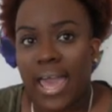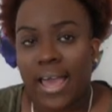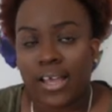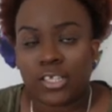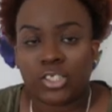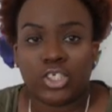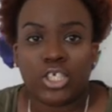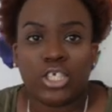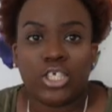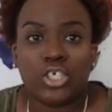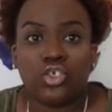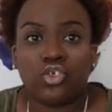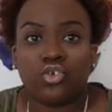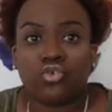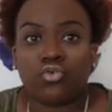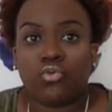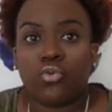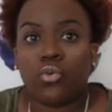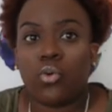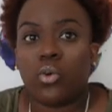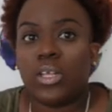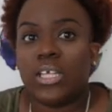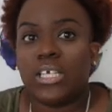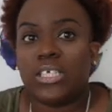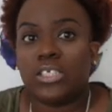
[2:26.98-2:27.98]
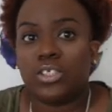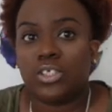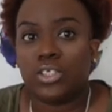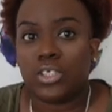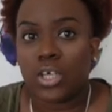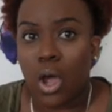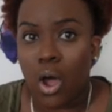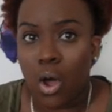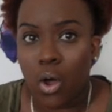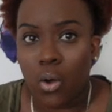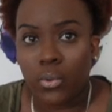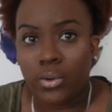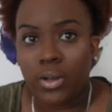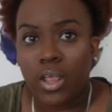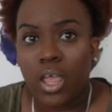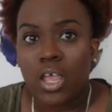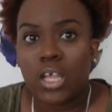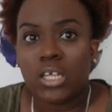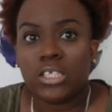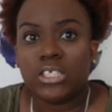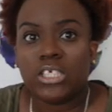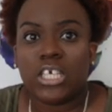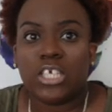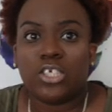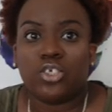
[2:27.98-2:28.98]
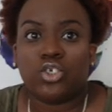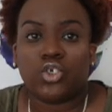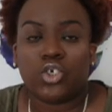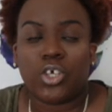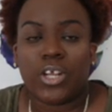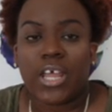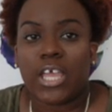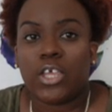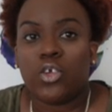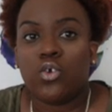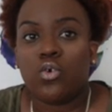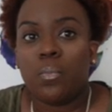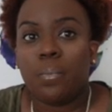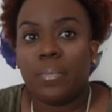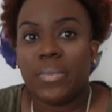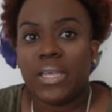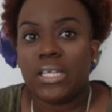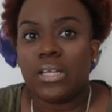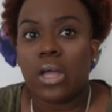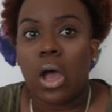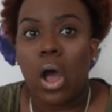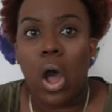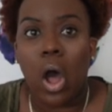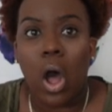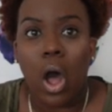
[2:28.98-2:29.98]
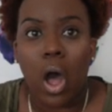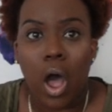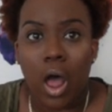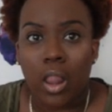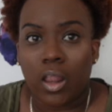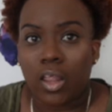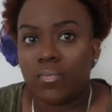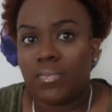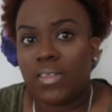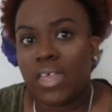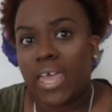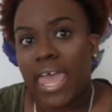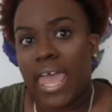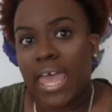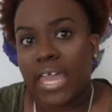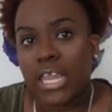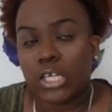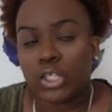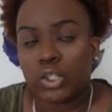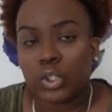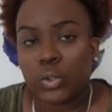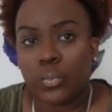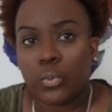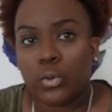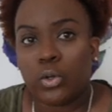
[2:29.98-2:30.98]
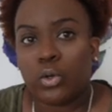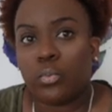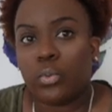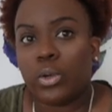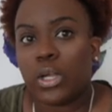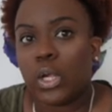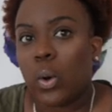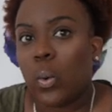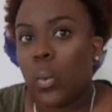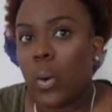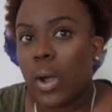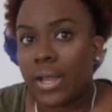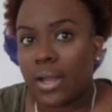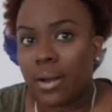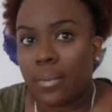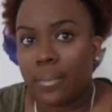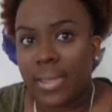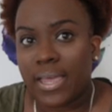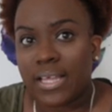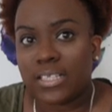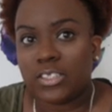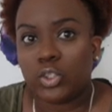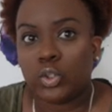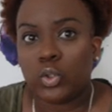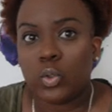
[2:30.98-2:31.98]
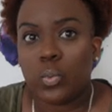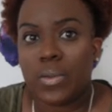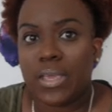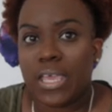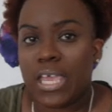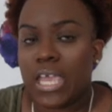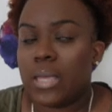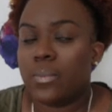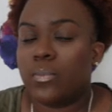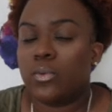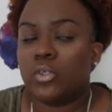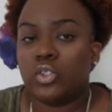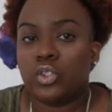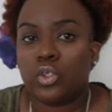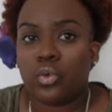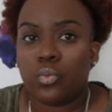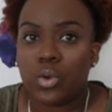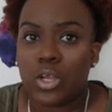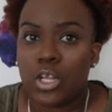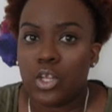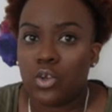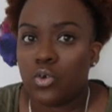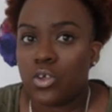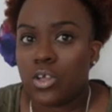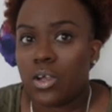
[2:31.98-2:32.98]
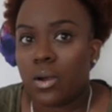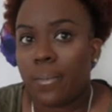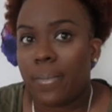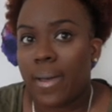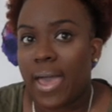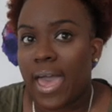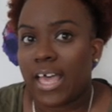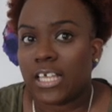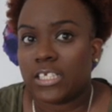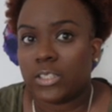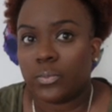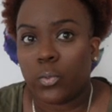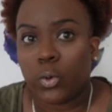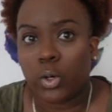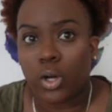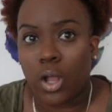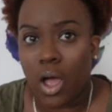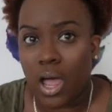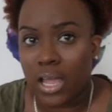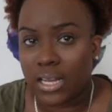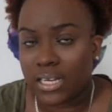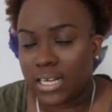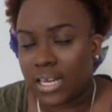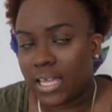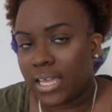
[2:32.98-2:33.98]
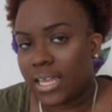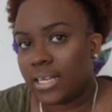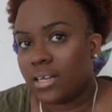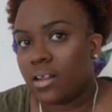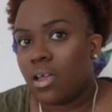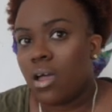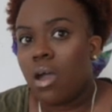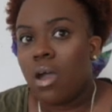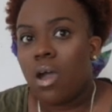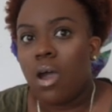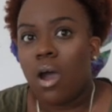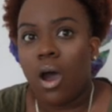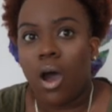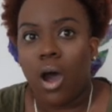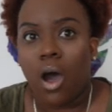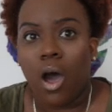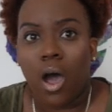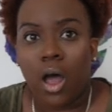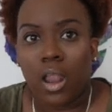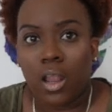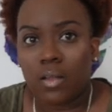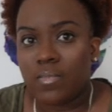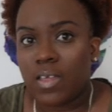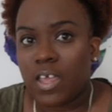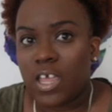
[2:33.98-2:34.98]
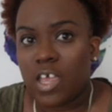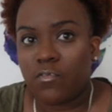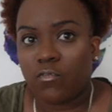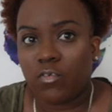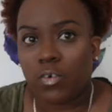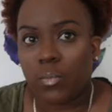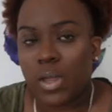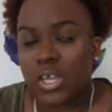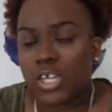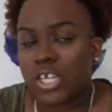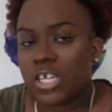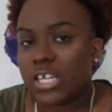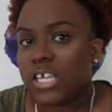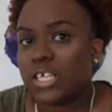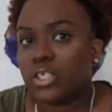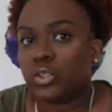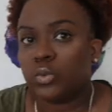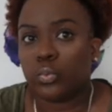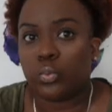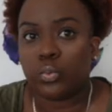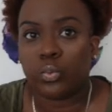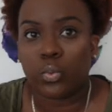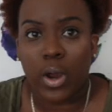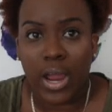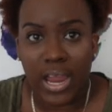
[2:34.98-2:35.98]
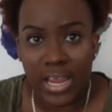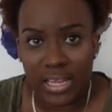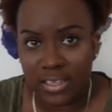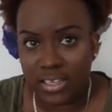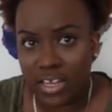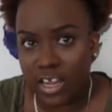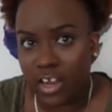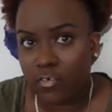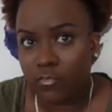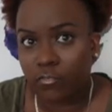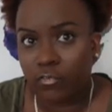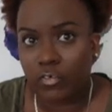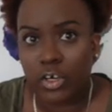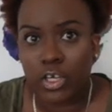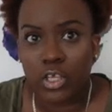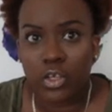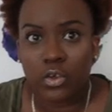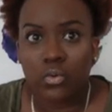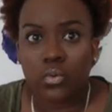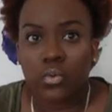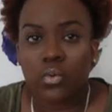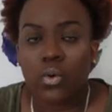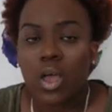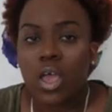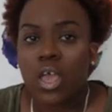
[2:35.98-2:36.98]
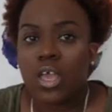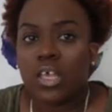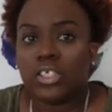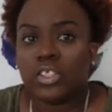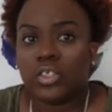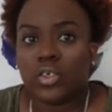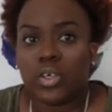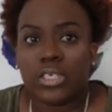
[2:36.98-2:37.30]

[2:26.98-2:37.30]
actually scrolling down to ensure that you meet all of the eligible requirements to be able to renew your passport online. All of the information is right there for you. So